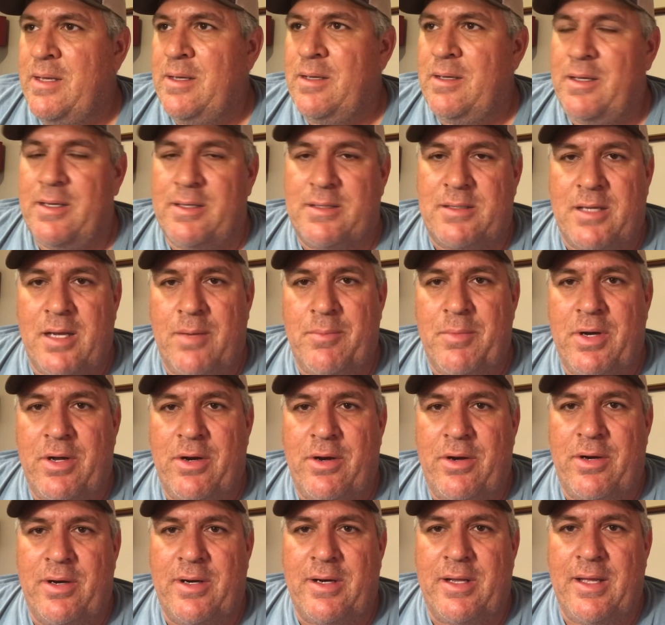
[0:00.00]
It's coming a
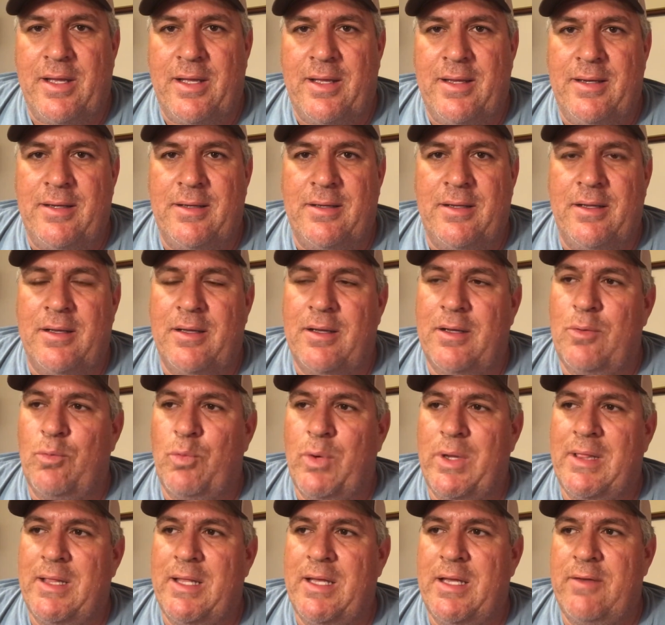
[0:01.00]
hurricane.
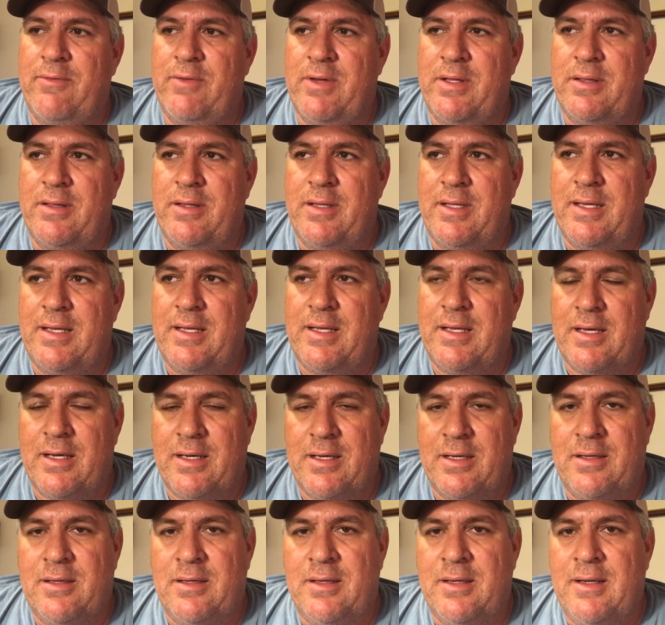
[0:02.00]
We live in
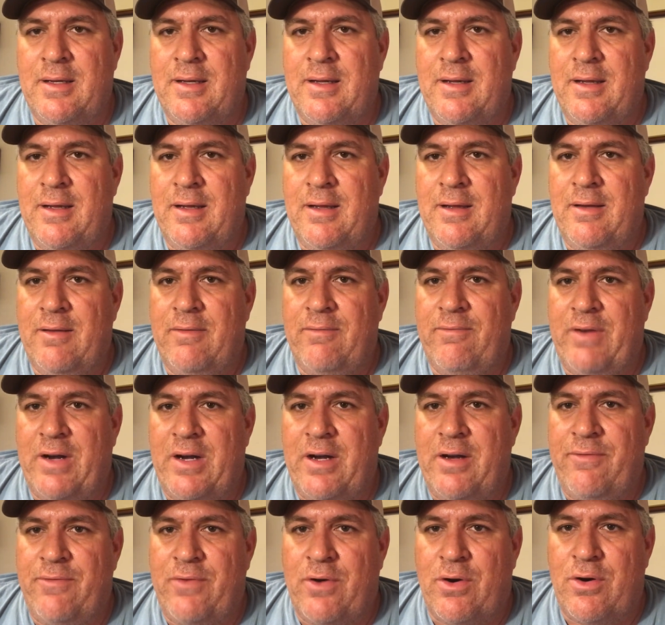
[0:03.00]
the
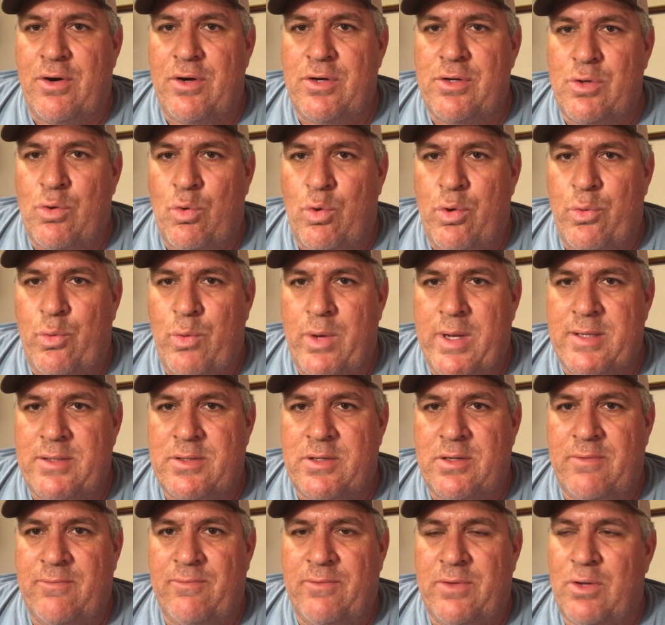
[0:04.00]
very far
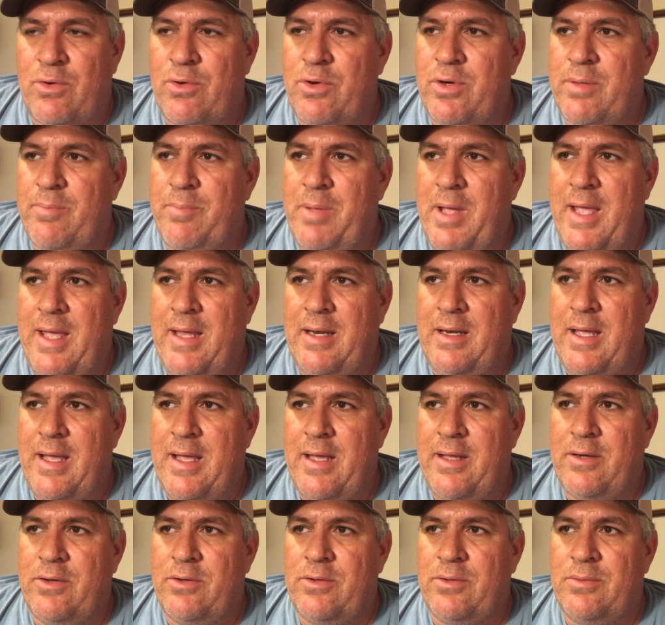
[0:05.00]
northwestern Florida
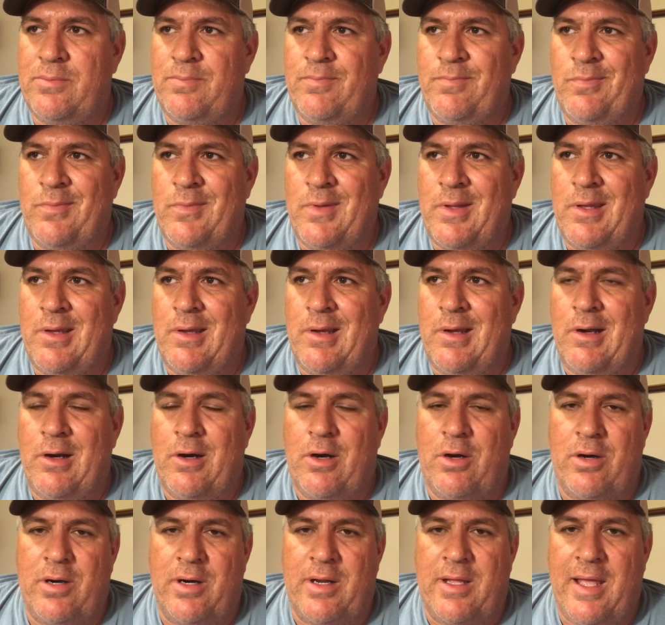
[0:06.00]
panhandle.
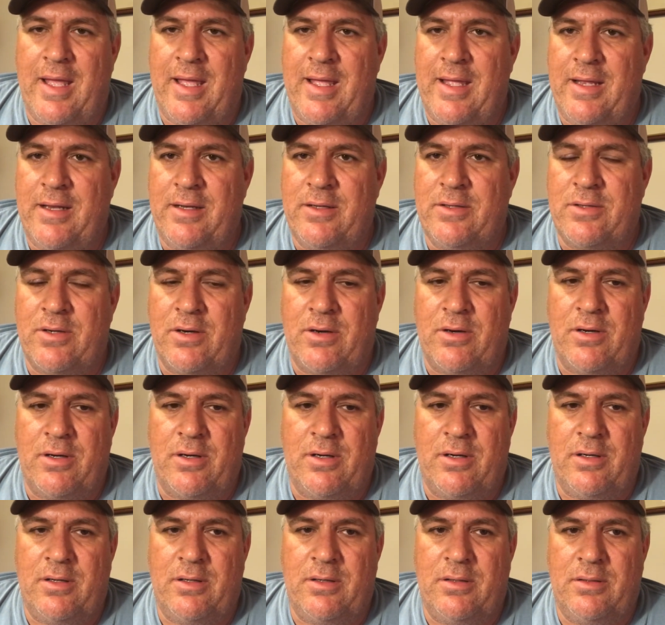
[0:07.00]
Hurricanes
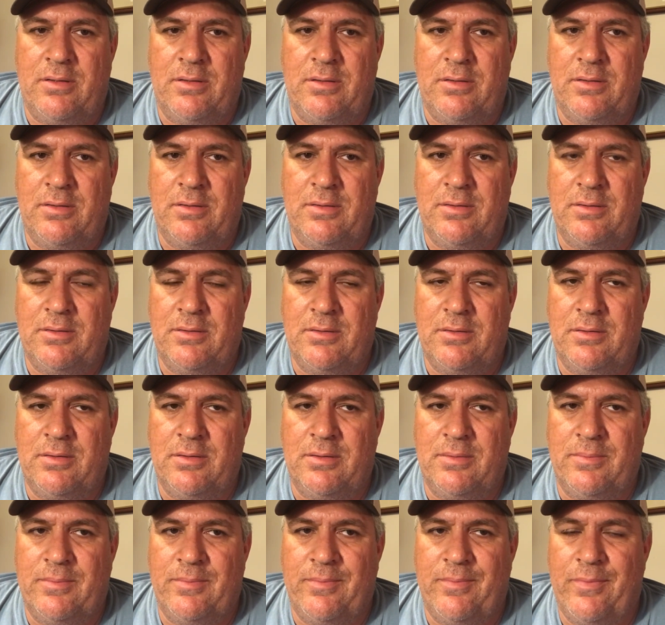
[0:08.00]

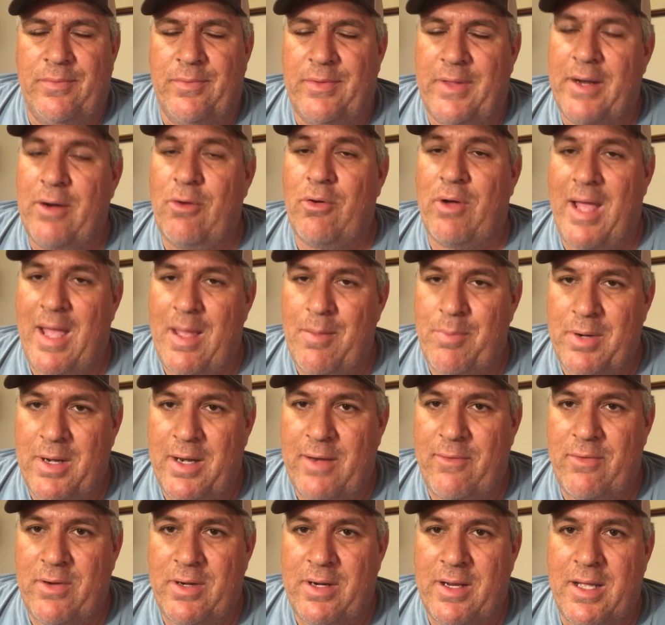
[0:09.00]
they don't happen
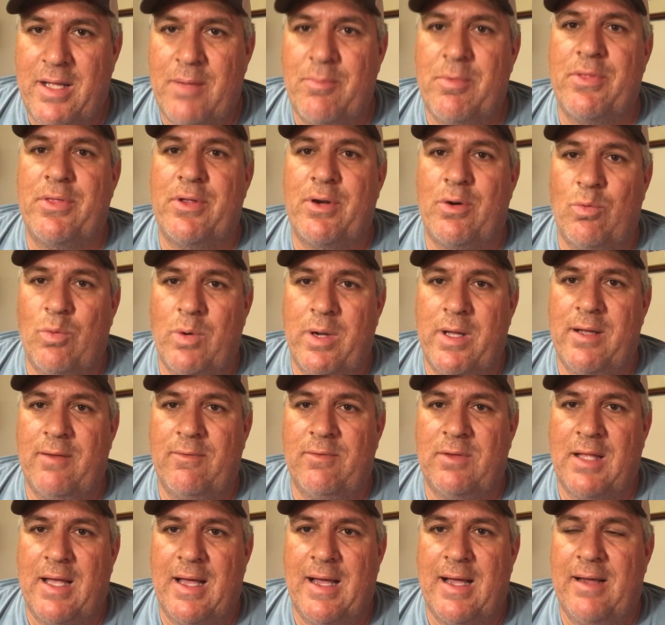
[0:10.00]
every day, but they're a way of
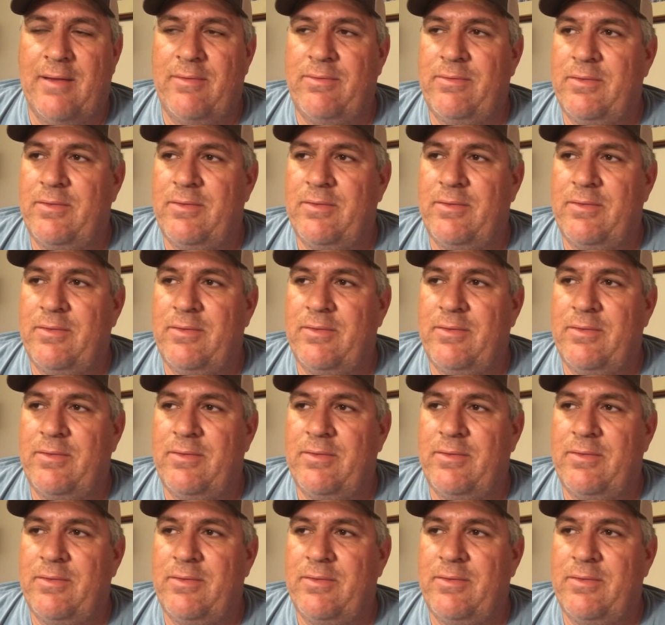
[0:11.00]
life.